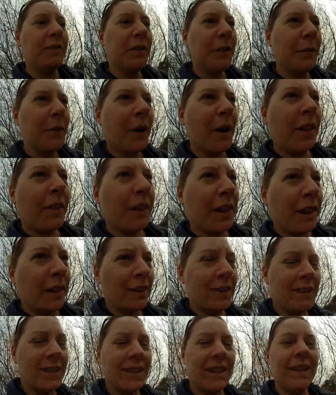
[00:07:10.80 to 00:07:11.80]
footpath here
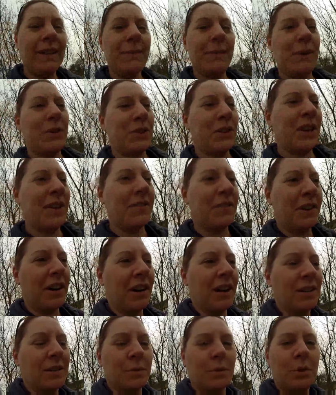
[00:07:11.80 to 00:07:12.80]
is a little bit tricky for
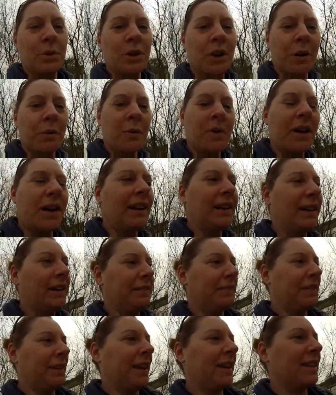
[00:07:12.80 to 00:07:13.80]
Isla to walk on with her little
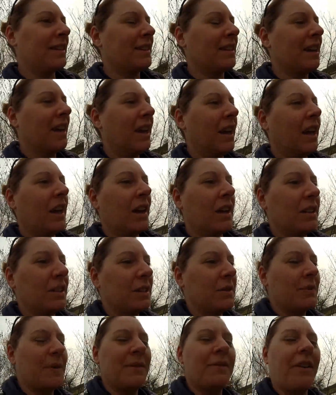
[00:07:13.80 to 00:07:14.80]
feet.
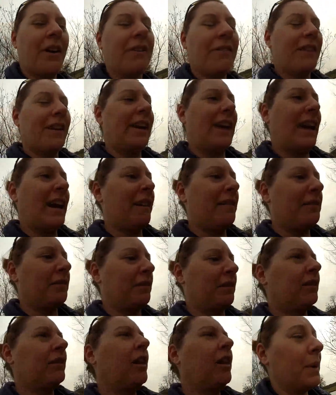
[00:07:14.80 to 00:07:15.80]
She's been very, very
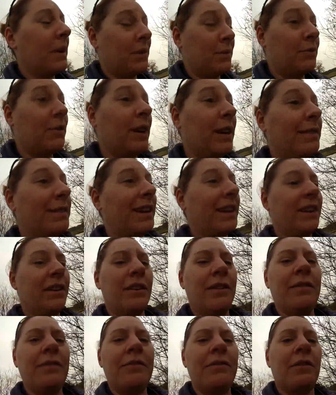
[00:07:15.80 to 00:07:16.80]
careful, it's really, really
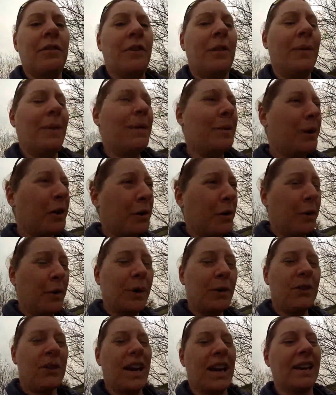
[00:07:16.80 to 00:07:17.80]
good for people who are in
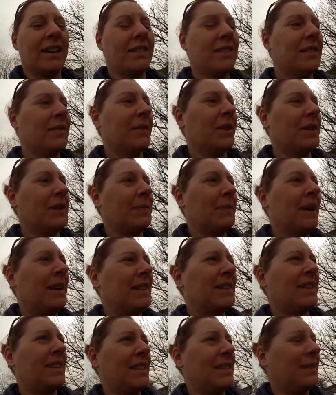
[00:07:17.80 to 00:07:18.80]
wheelchairs because it
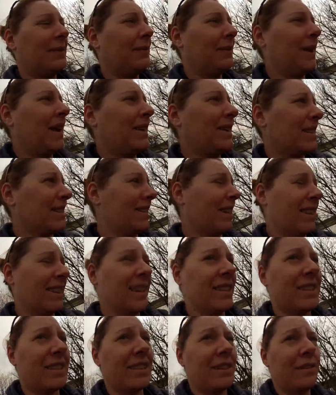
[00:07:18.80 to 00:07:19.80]
makes places like
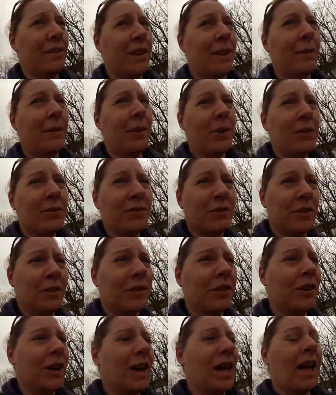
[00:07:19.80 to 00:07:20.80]
this that are really
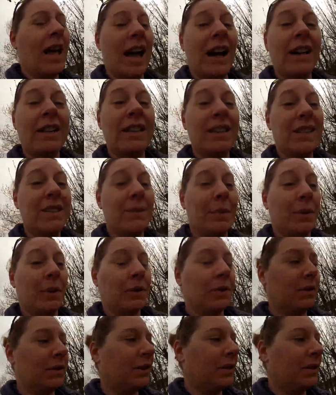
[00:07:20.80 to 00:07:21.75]
beautiful accessible.